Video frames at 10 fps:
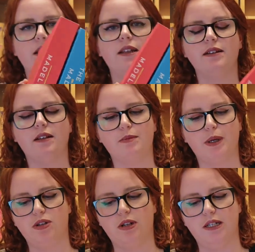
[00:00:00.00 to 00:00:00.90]
These are
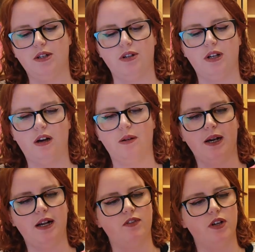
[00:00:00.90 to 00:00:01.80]
special edition
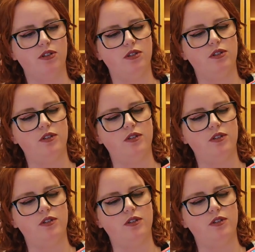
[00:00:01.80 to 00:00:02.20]
hardback versions